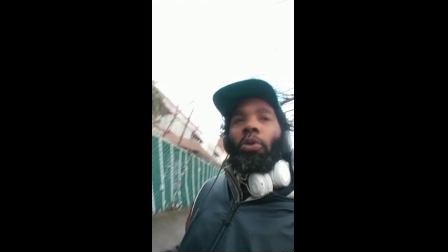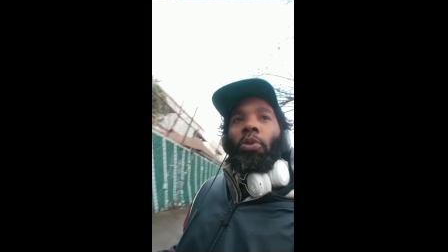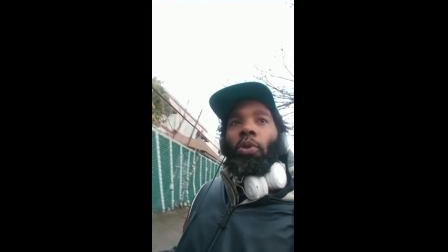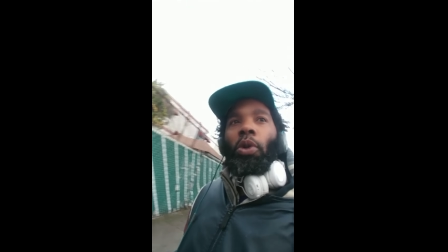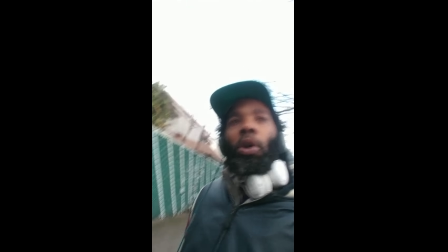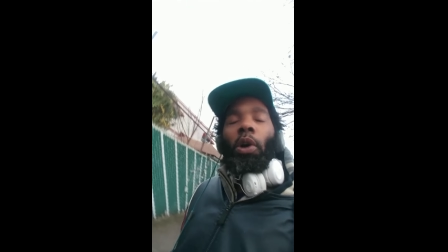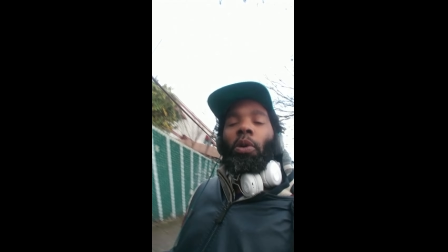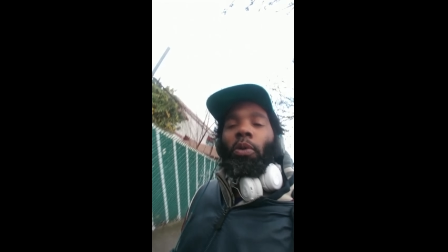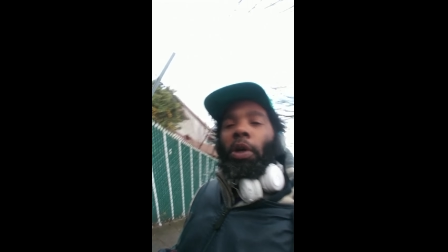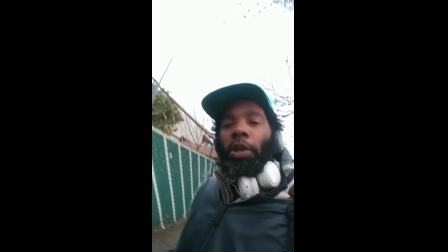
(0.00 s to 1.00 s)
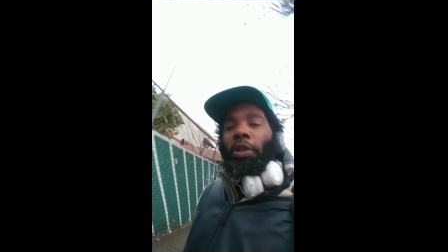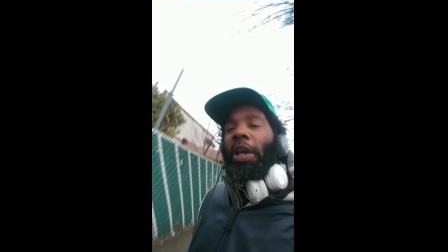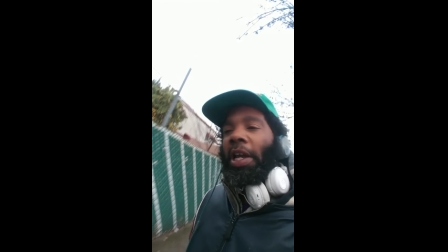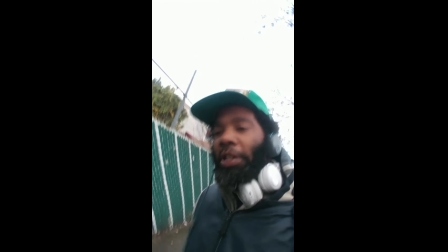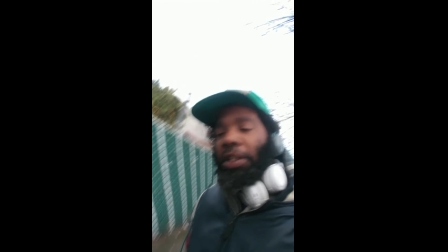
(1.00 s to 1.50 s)
You know, and they
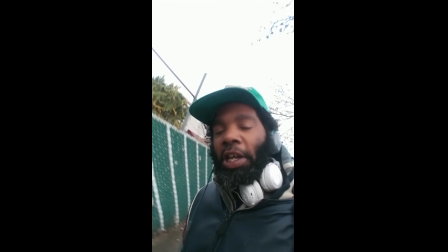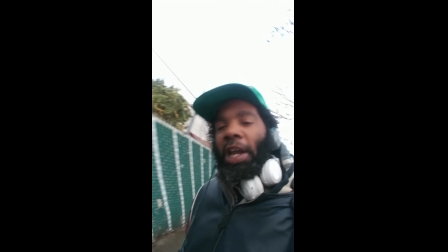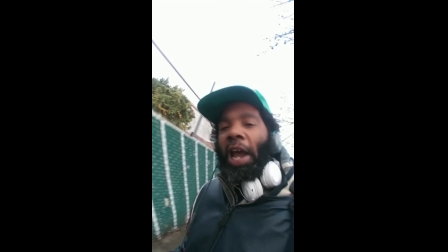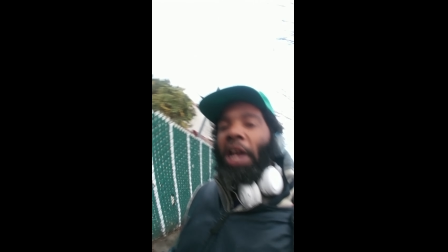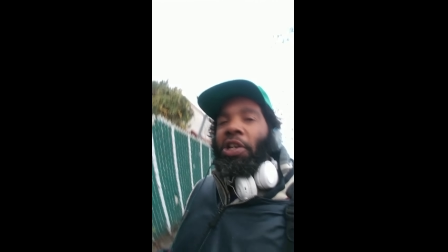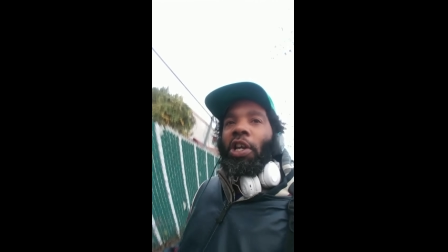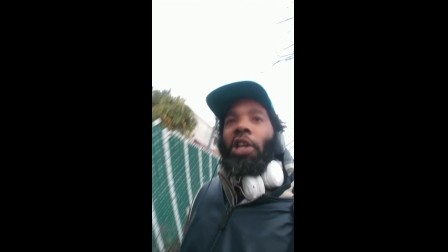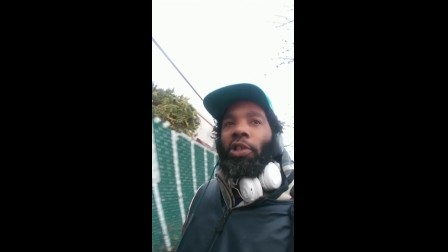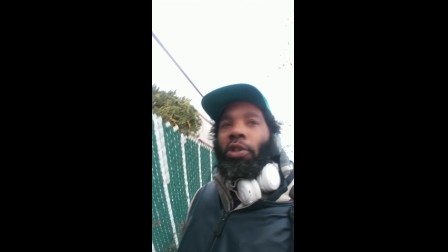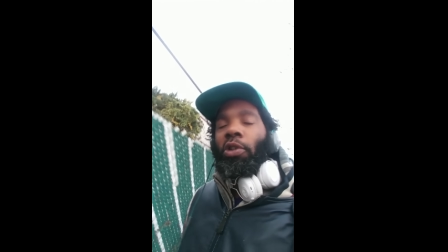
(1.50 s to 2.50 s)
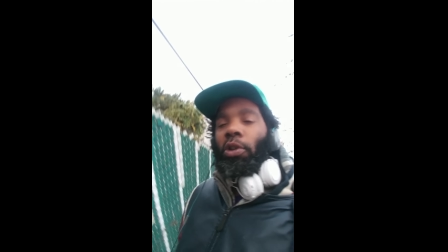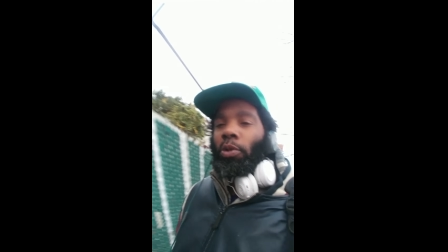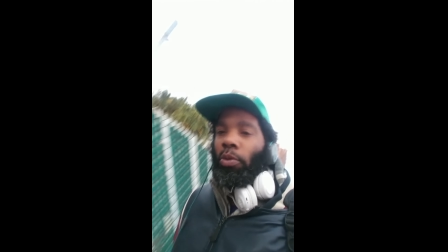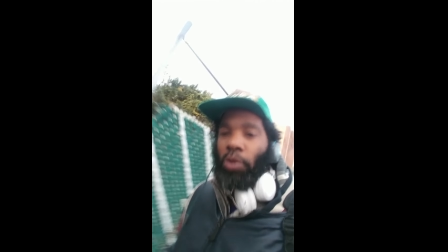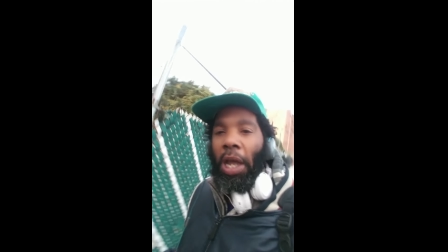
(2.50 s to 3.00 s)
entertain ideas into you.
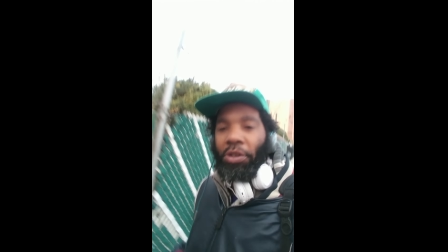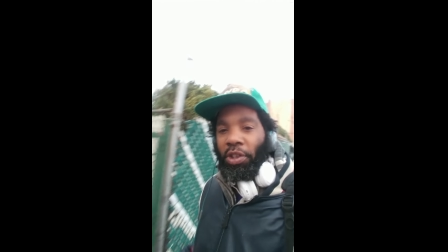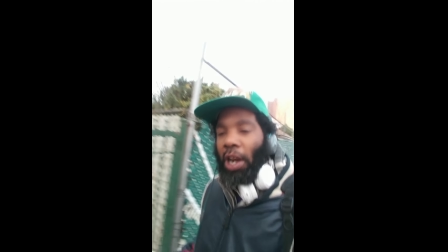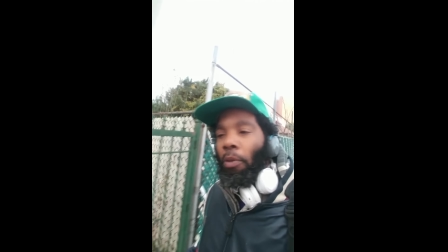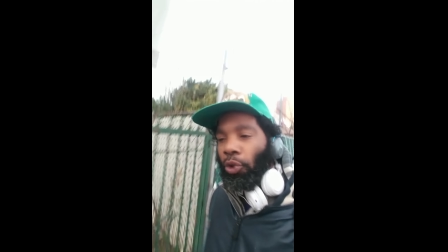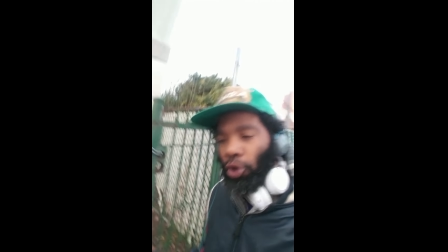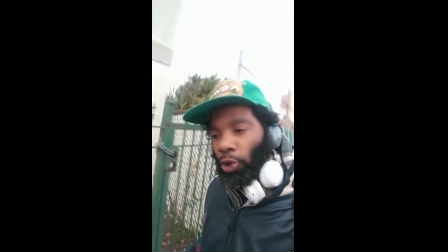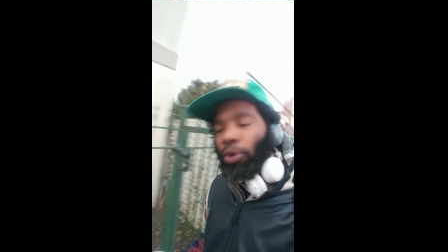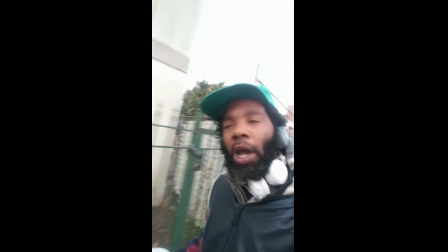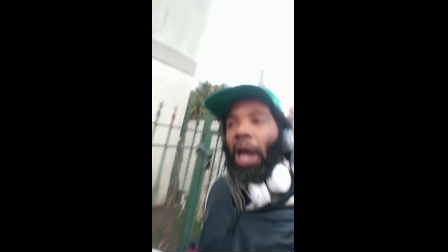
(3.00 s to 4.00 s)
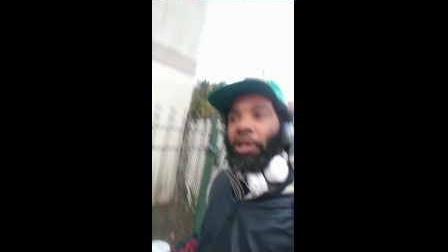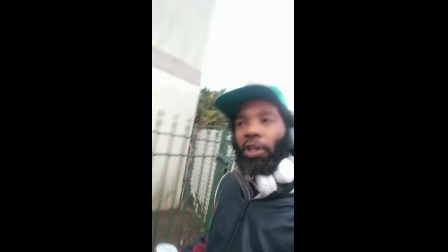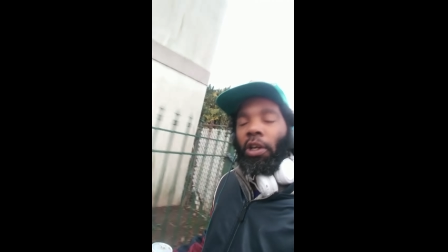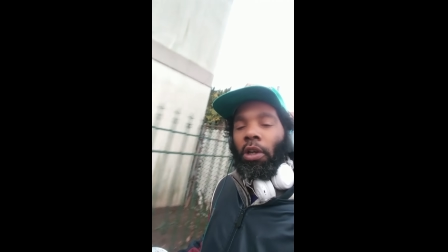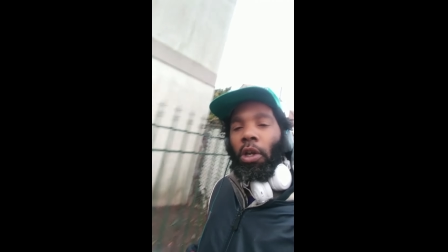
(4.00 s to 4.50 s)
Not they don't want you to do the
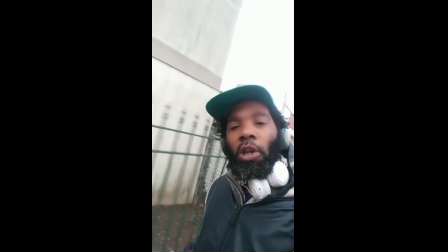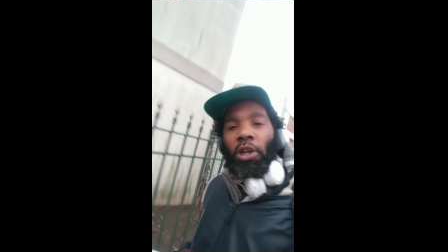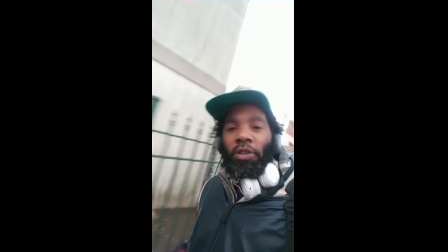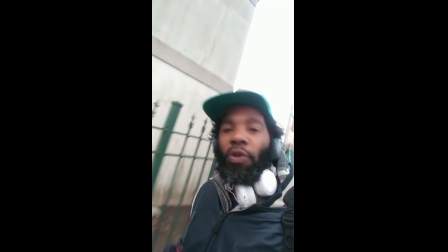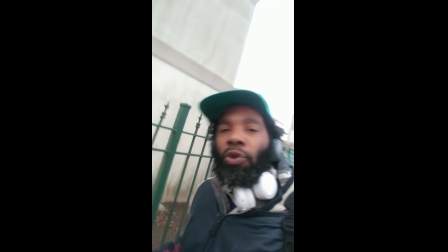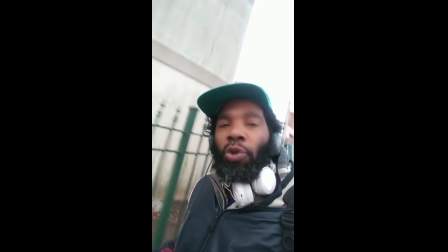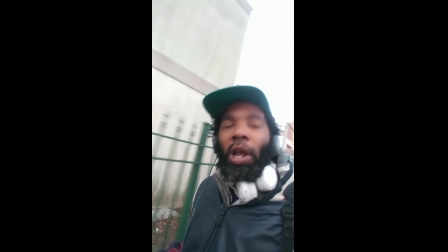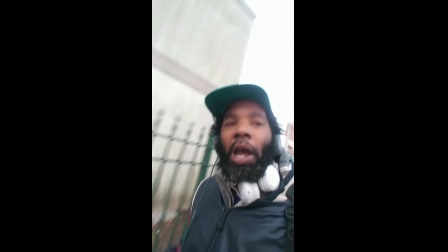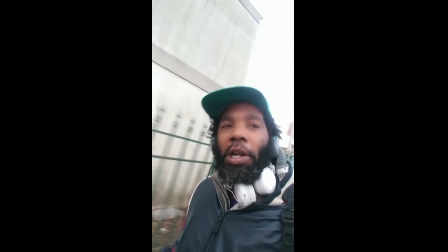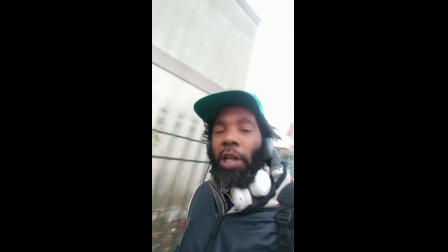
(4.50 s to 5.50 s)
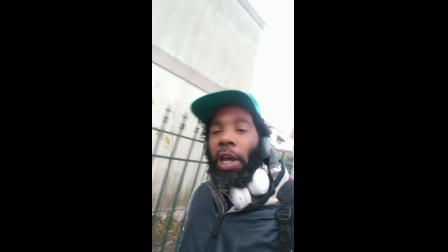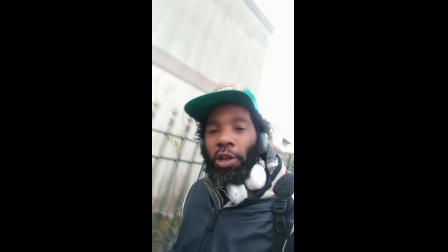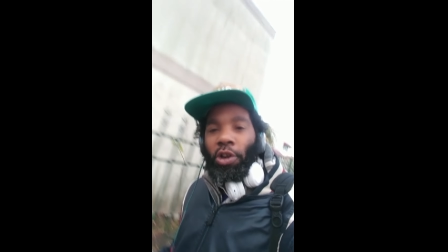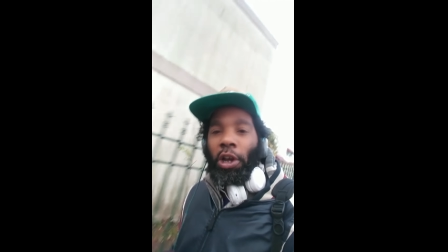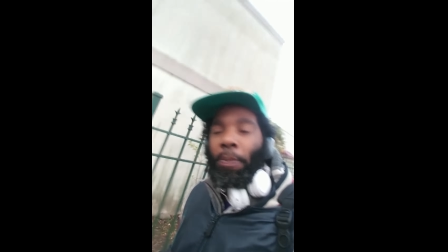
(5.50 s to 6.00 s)
idea, because if you do the idea, then
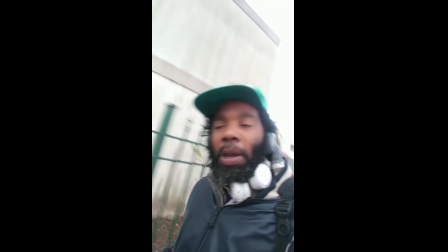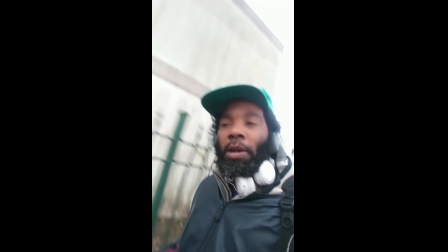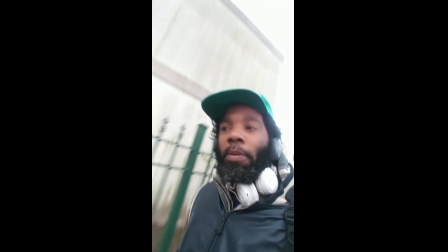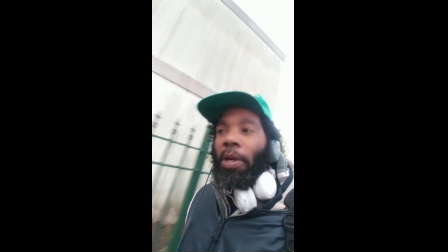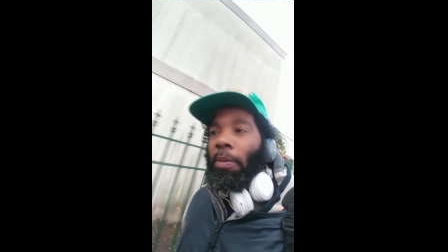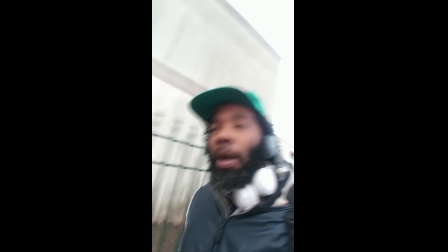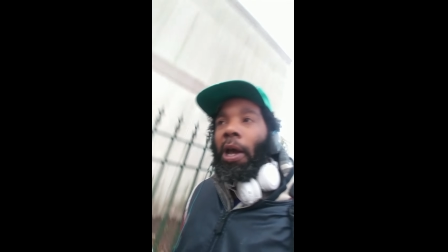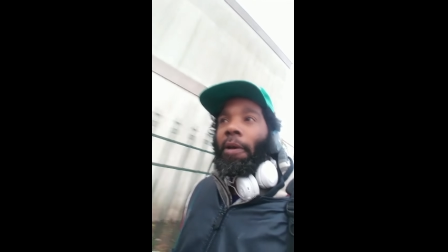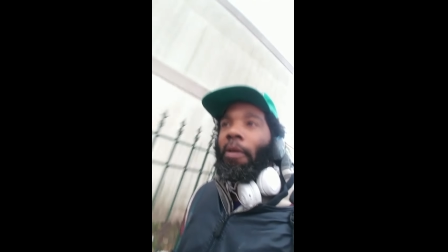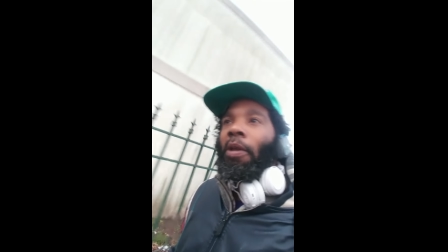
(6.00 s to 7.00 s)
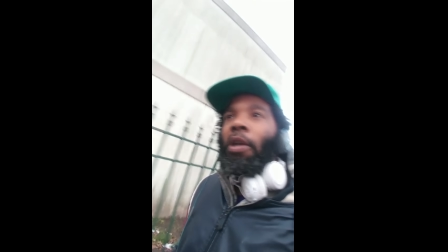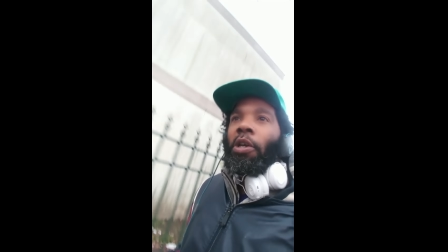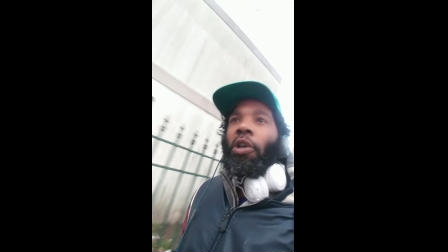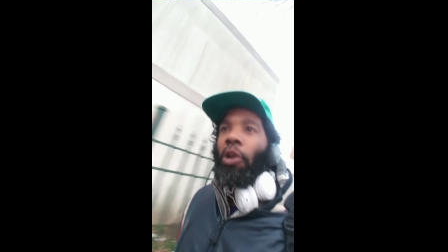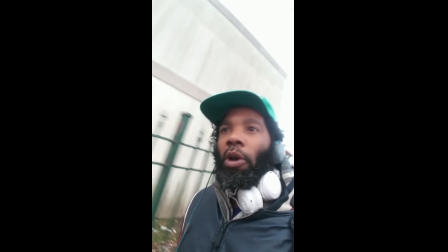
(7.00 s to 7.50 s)
you're not gonna pay them any mind.
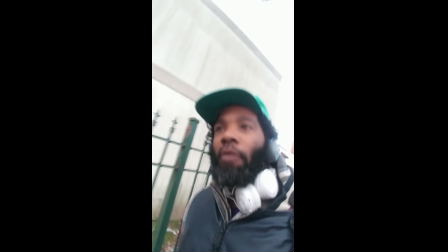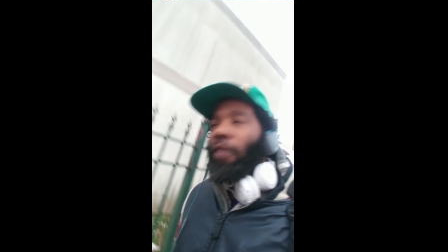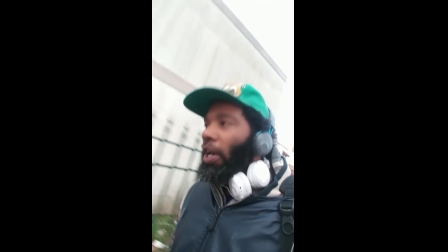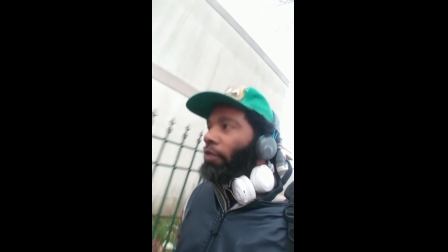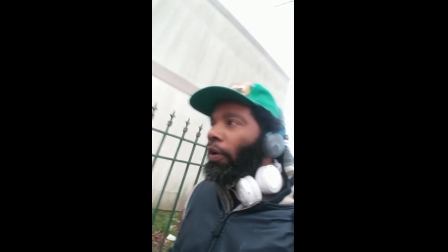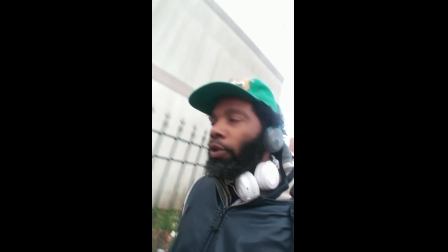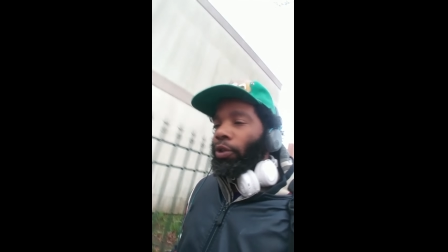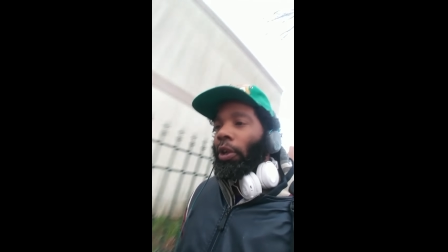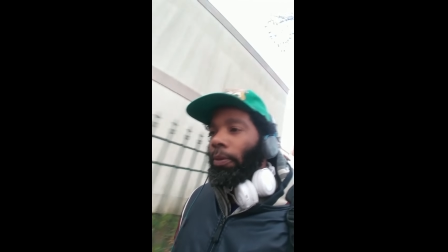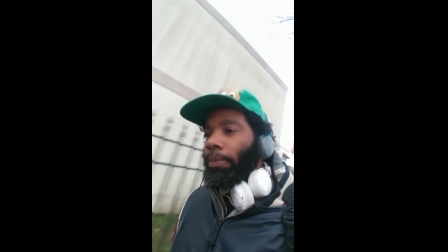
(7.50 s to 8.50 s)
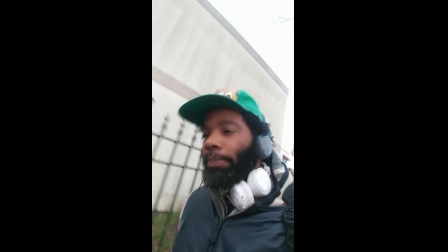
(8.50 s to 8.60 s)
You know, and vice versa.